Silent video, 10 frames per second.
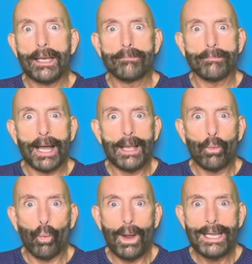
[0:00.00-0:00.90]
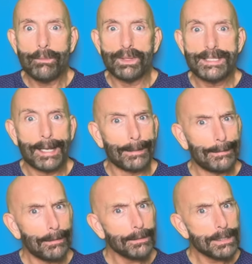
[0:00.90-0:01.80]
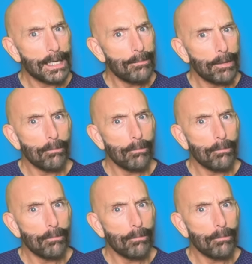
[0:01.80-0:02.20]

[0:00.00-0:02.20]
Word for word: My weight went down a little tiny bit